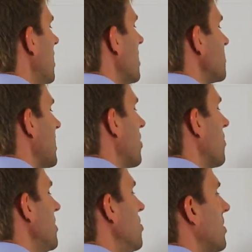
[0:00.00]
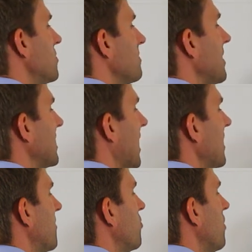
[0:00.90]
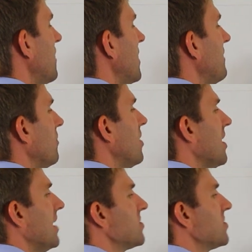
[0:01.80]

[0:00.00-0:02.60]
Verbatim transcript: Uh, so how long are you looking to make that? profit level